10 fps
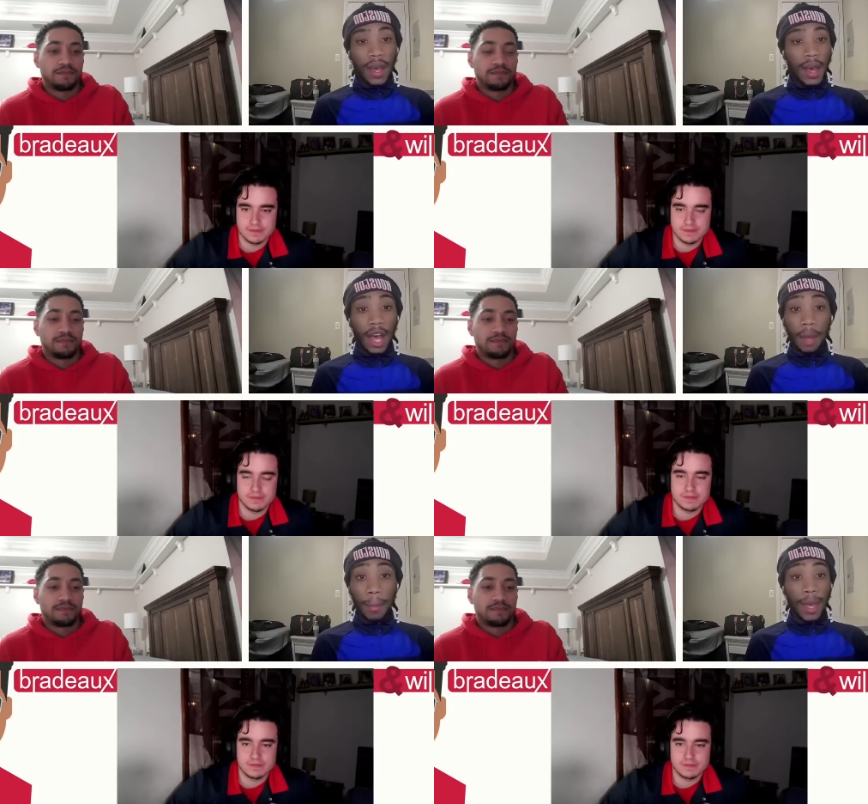
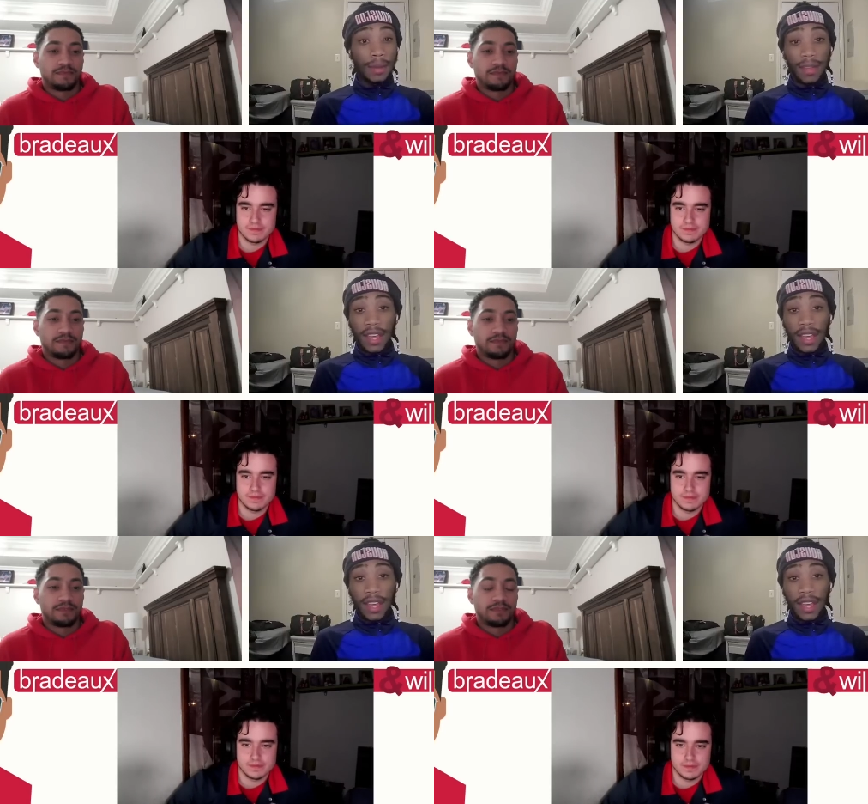Speaker 1: Um, and like
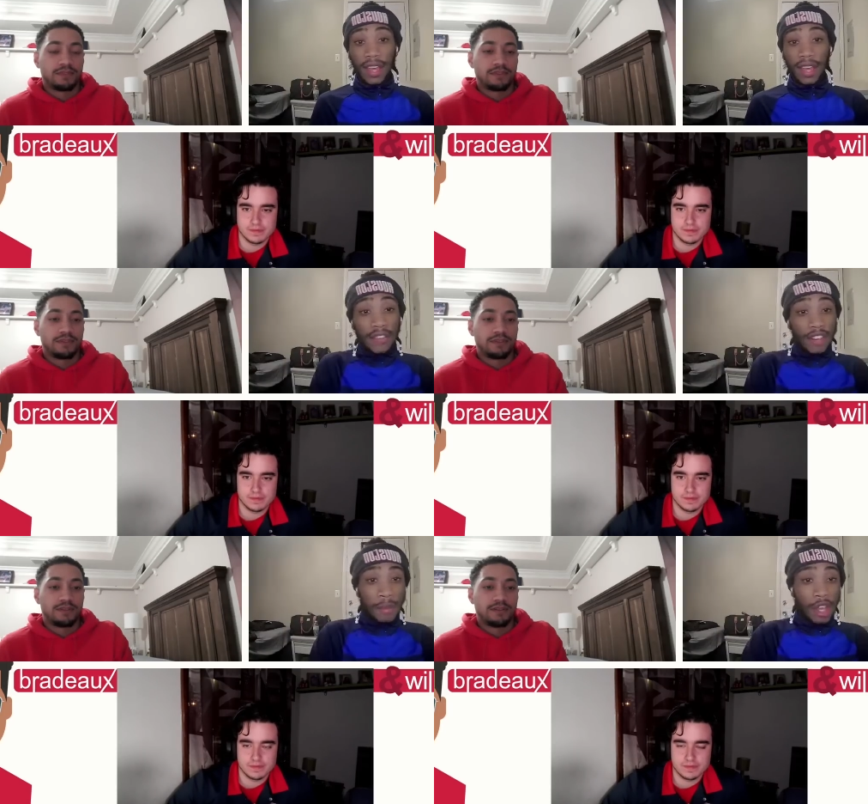I, I
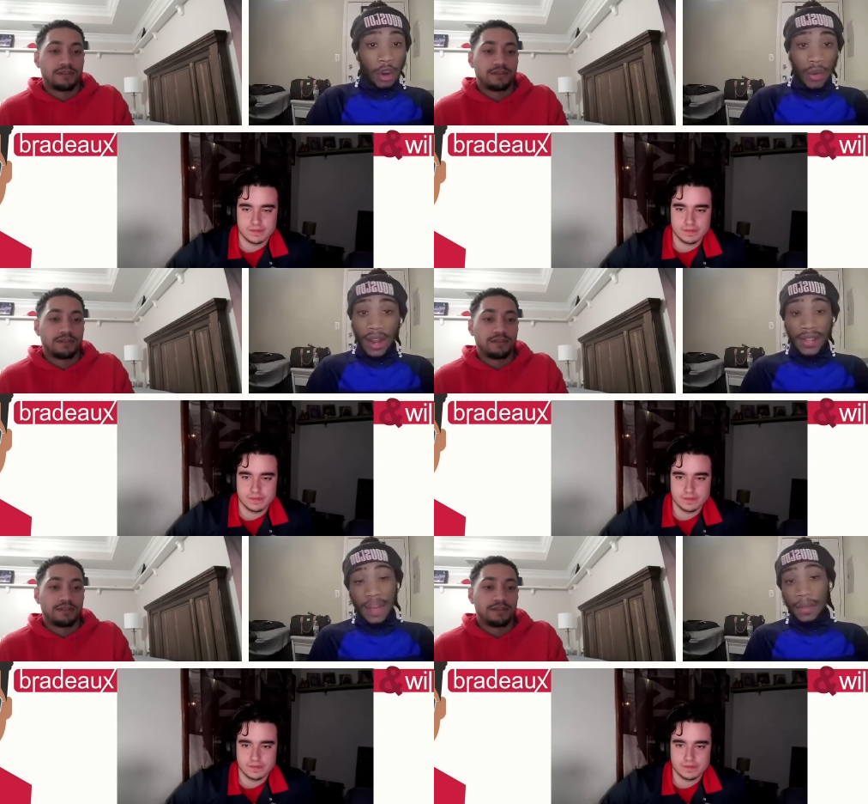believe in DeMeco
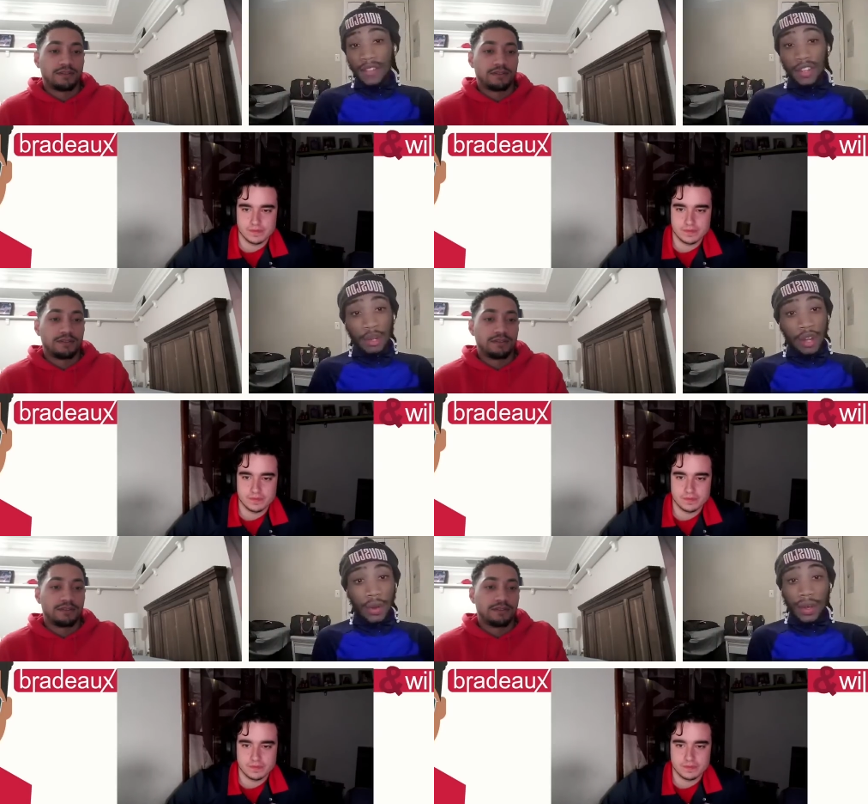Ryans, I believe in
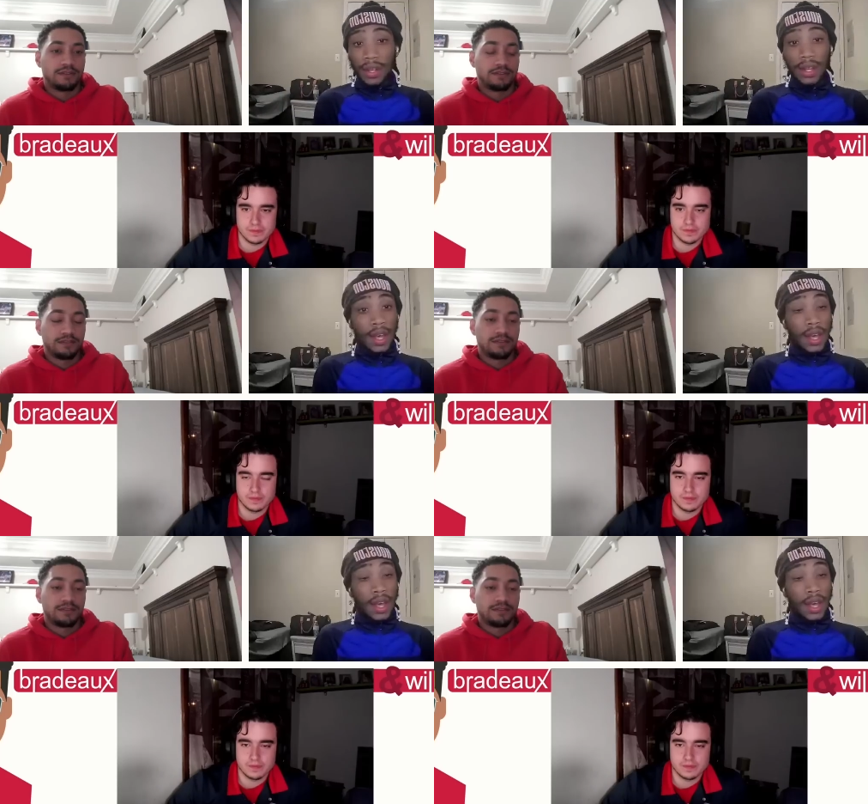Udoka.